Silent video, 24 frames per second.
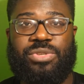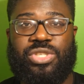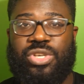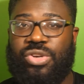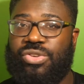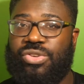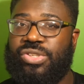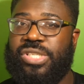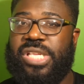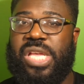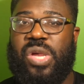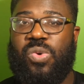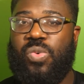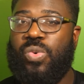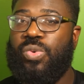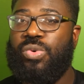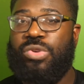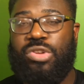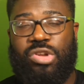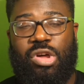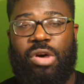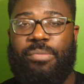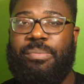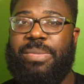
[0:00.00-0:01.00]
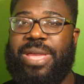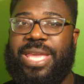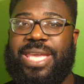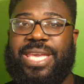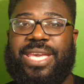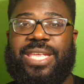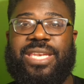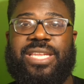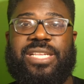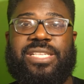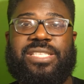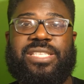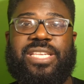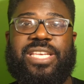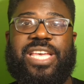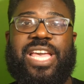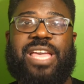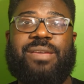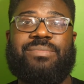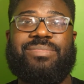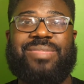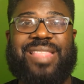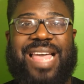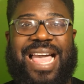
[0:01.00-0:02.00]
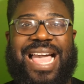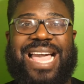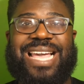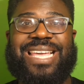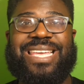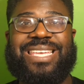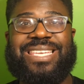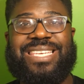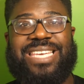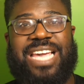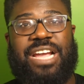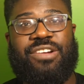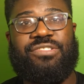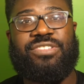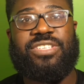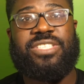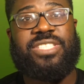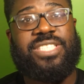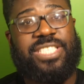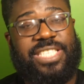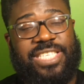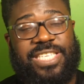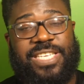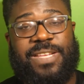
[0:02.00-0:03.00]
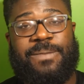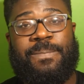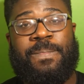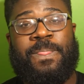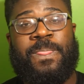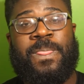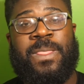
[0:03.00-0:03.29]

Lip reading: Jose will not make it an easy game, that I can guarantee.